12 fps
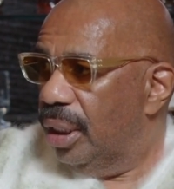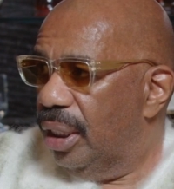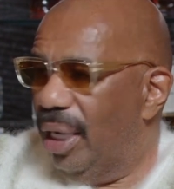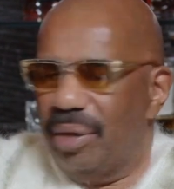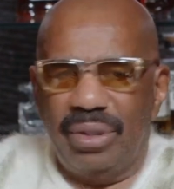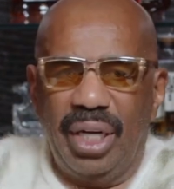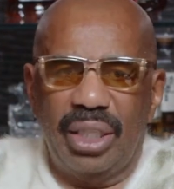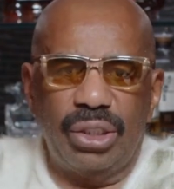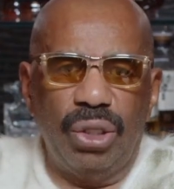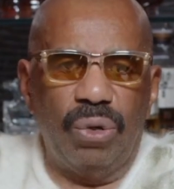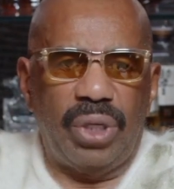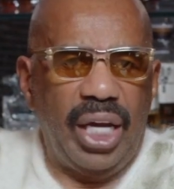
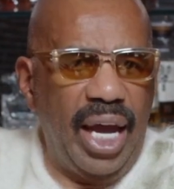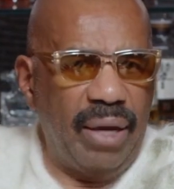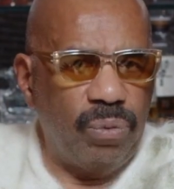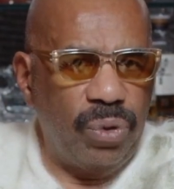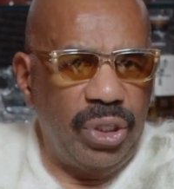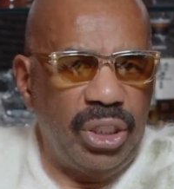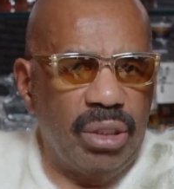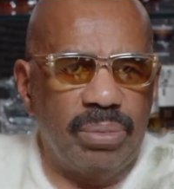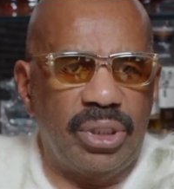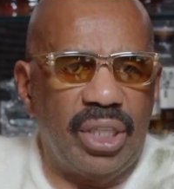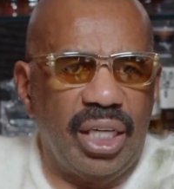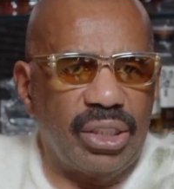There's no Cat
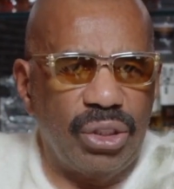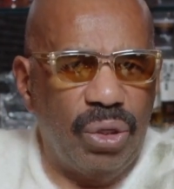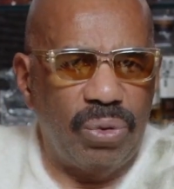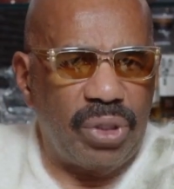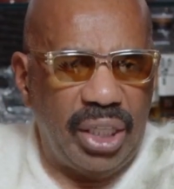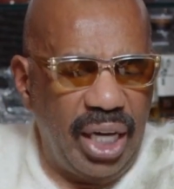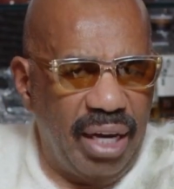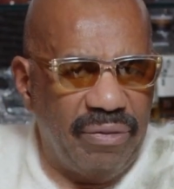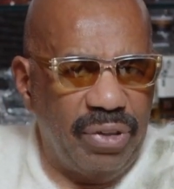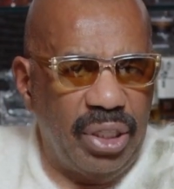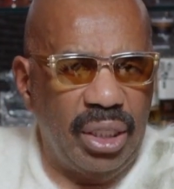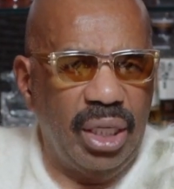Williams. There's no
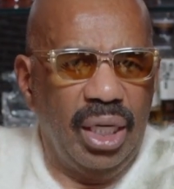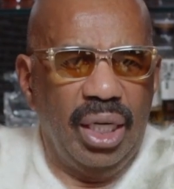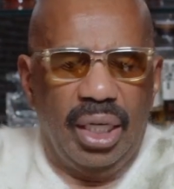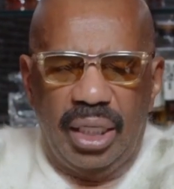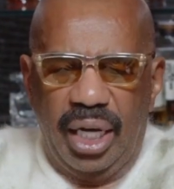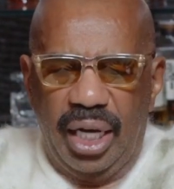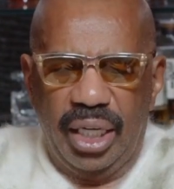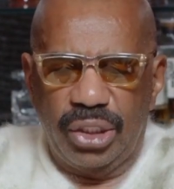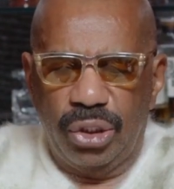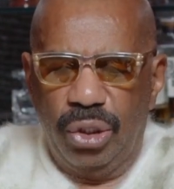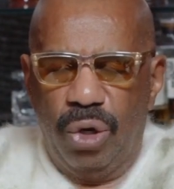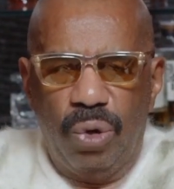Kevin.
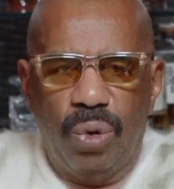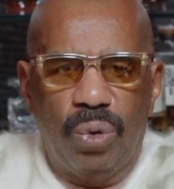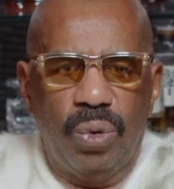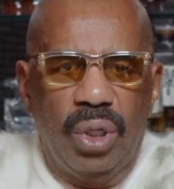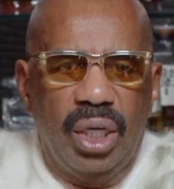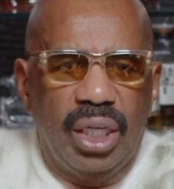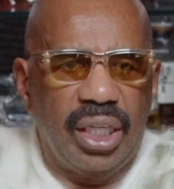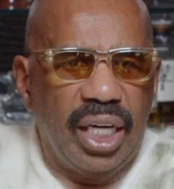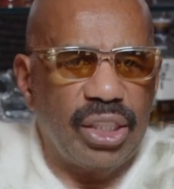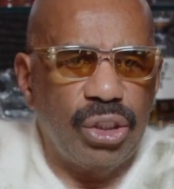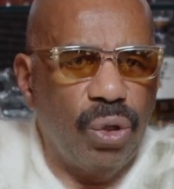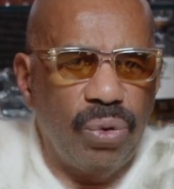There's no
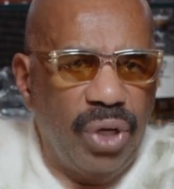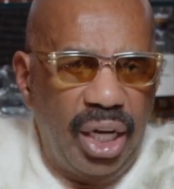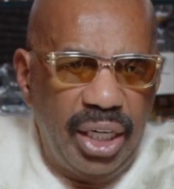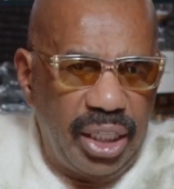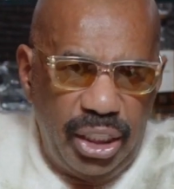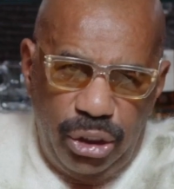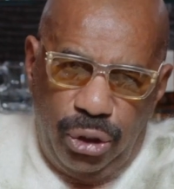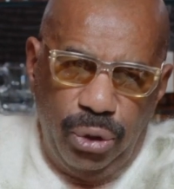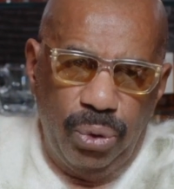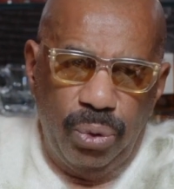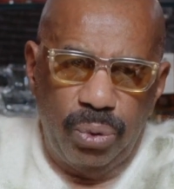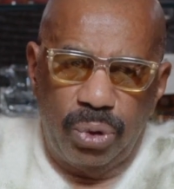none of these
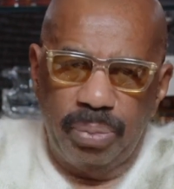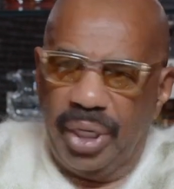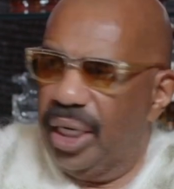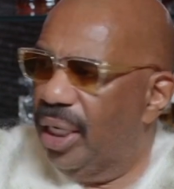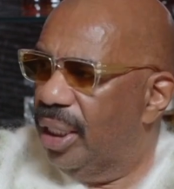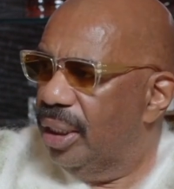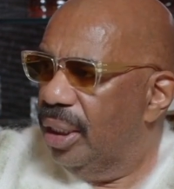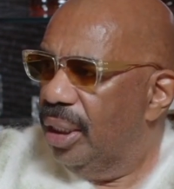dudes, man.